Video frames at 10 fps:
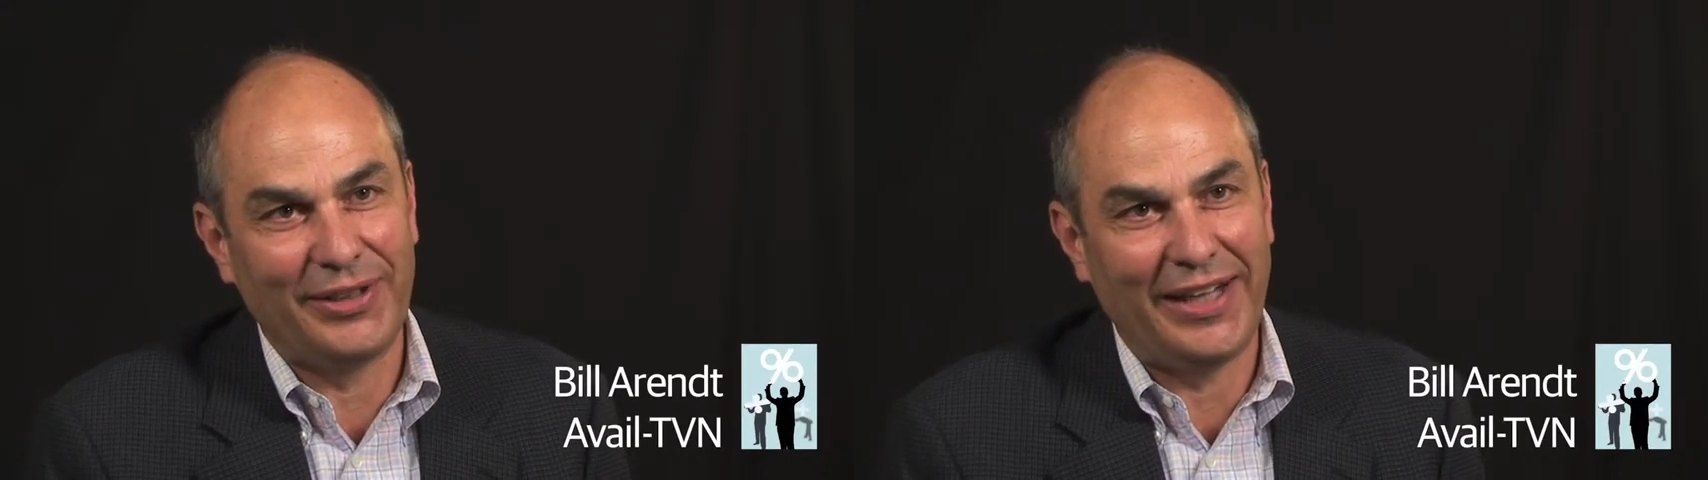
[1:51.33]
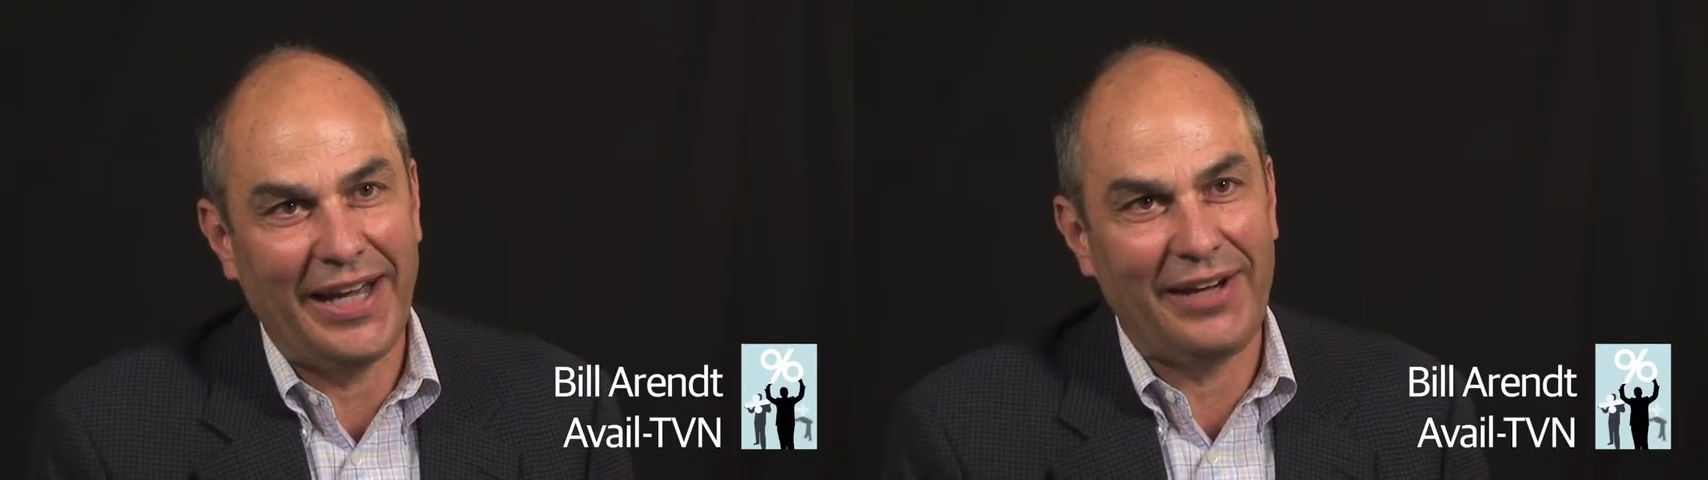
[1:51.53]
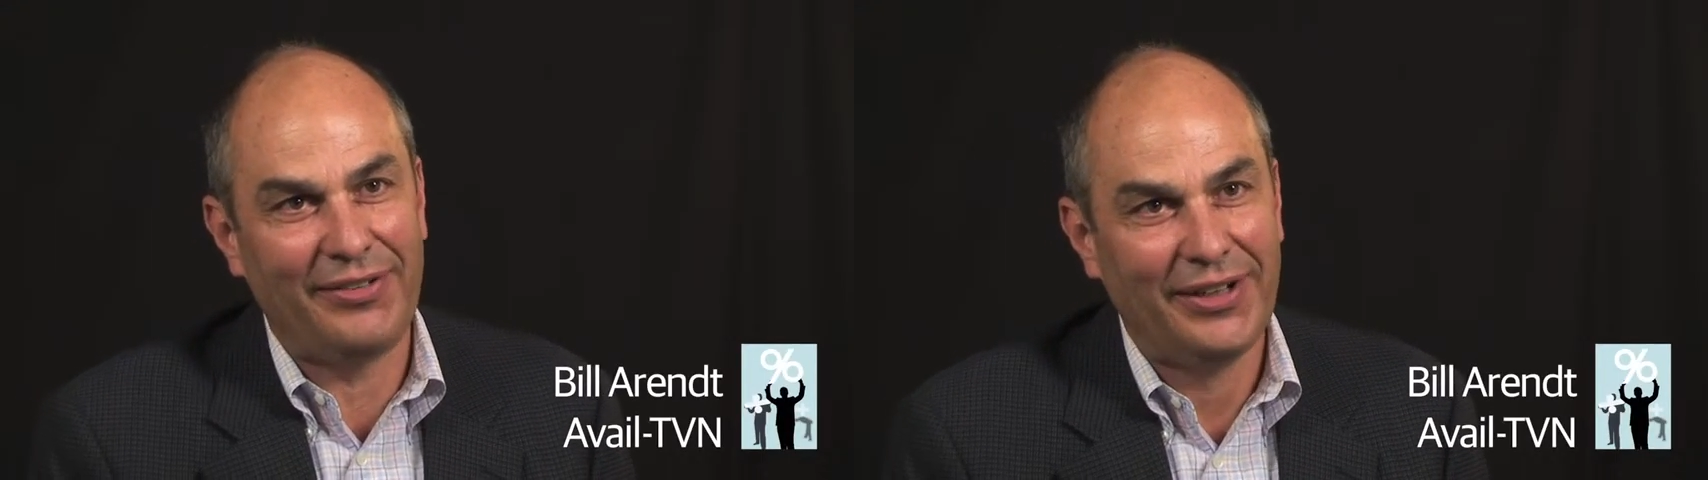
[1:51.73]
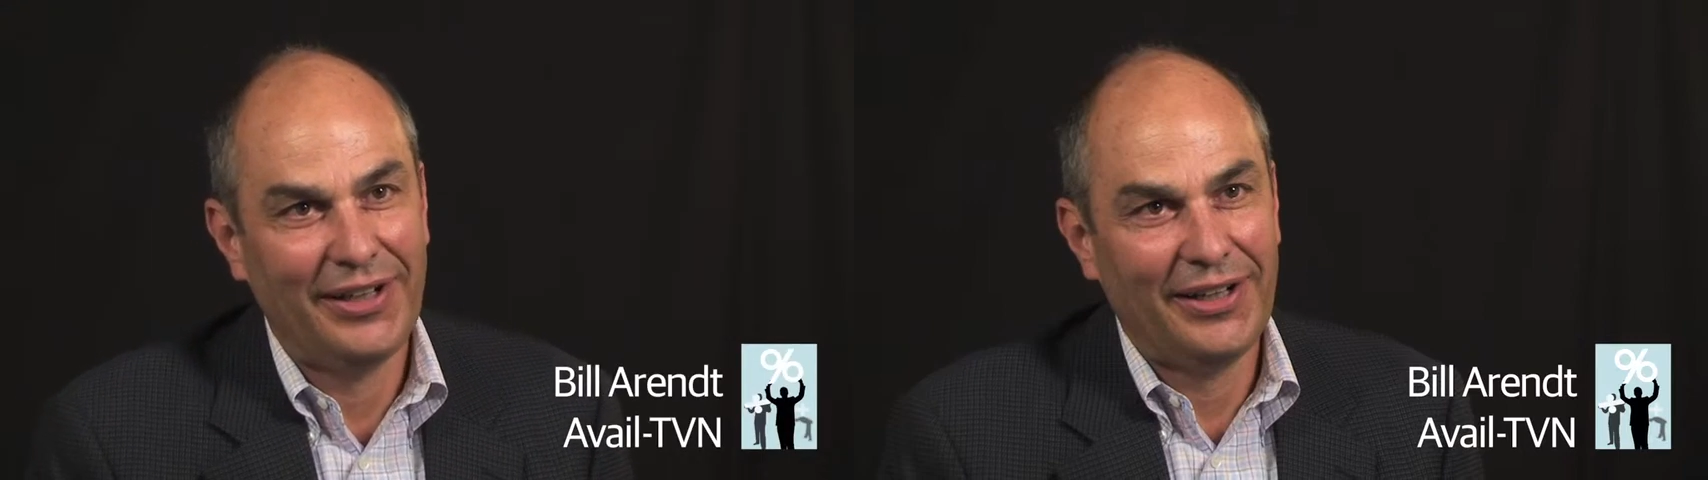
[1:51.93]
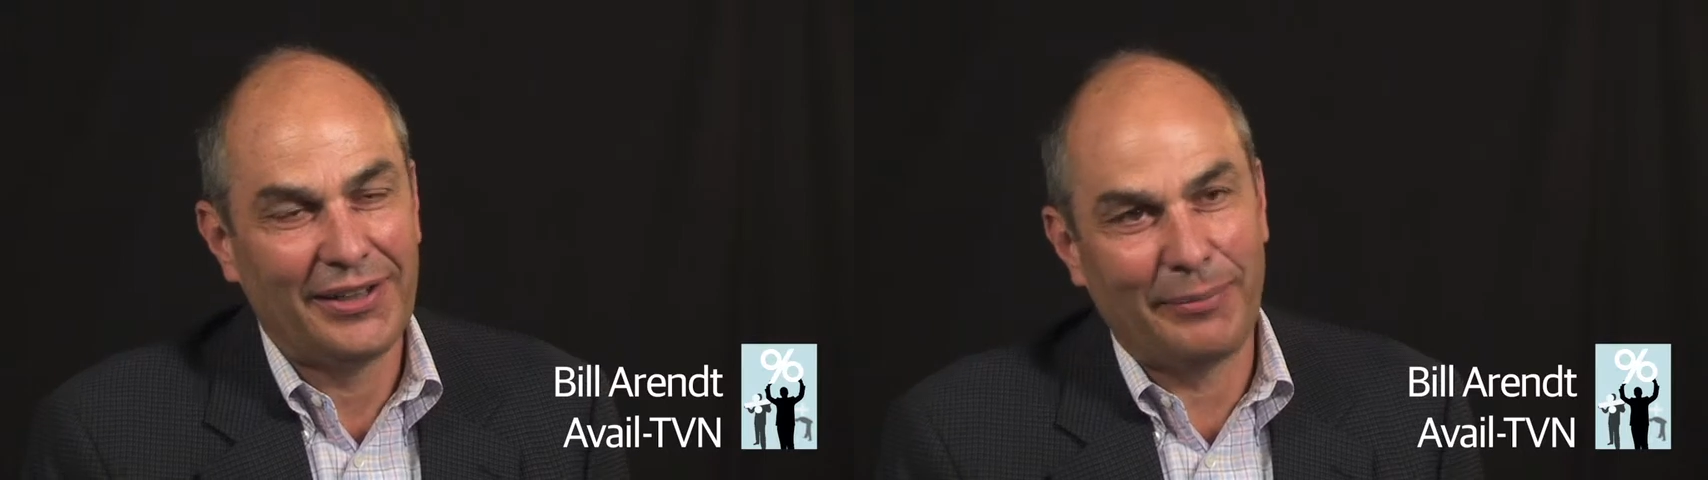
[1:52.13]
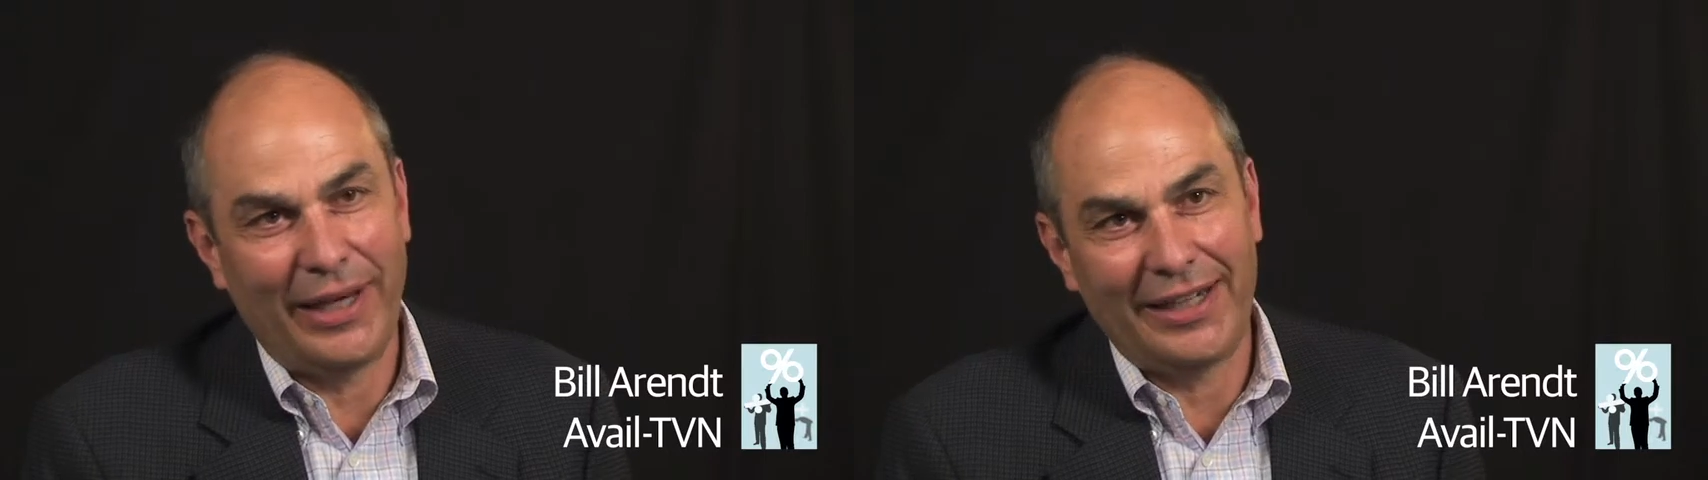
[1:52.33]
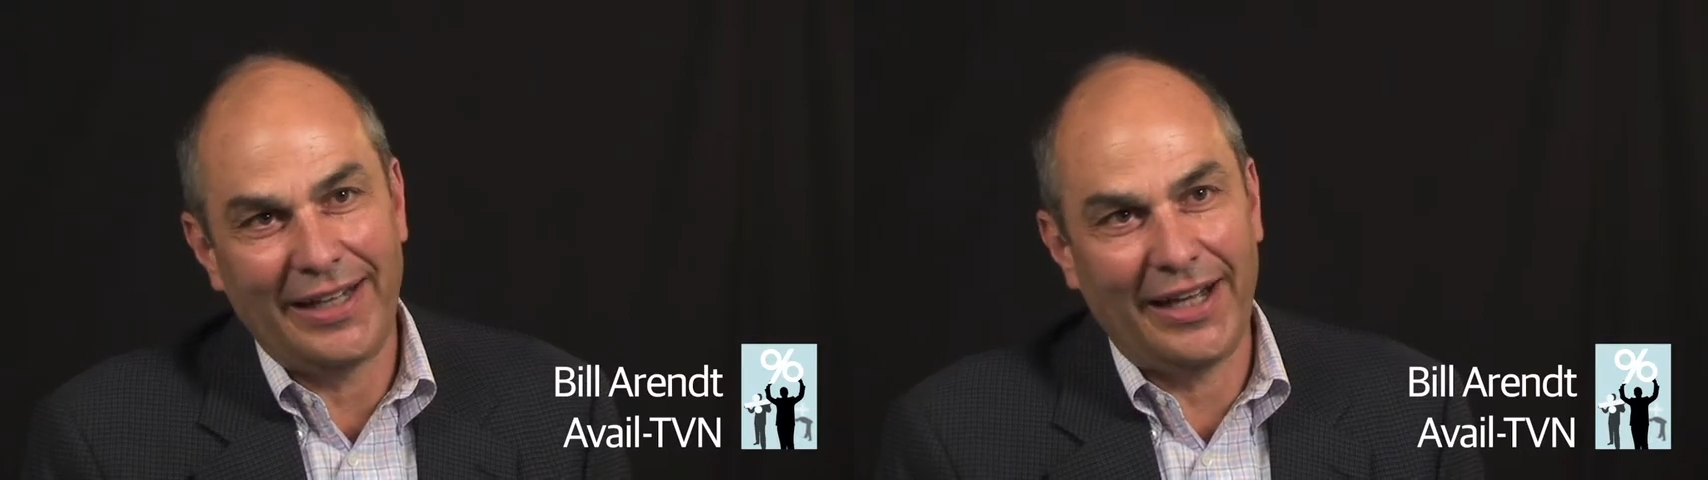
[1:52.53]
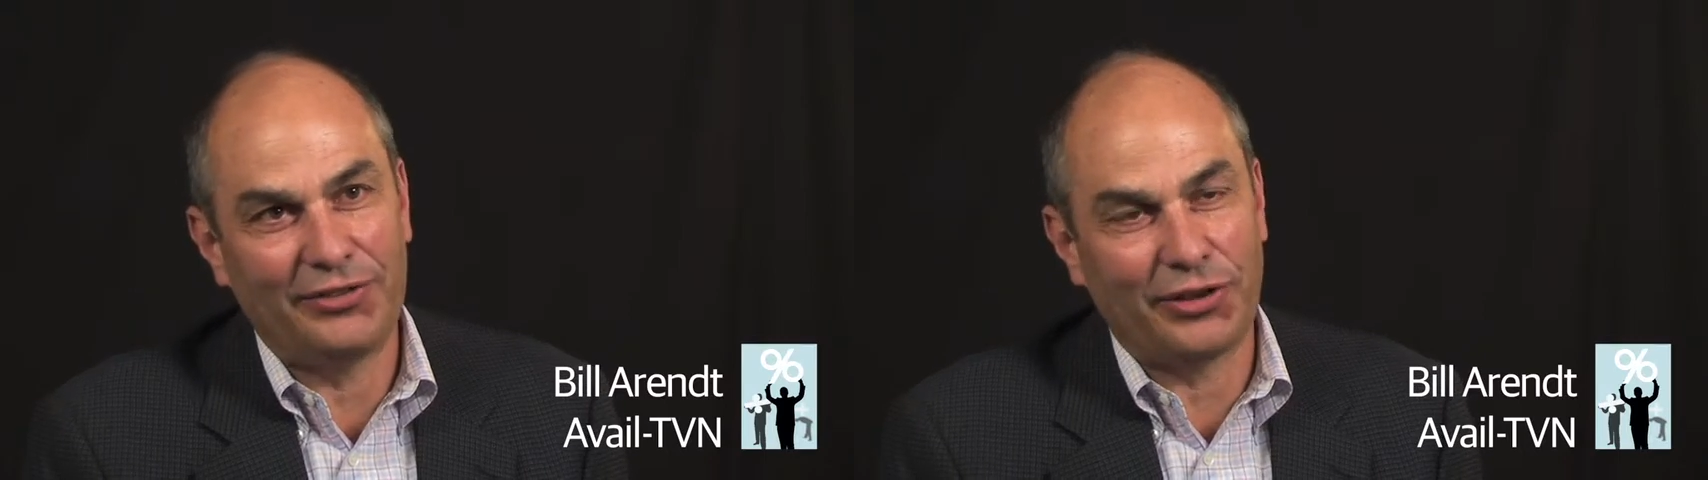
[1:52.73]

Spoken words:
We have the bad guys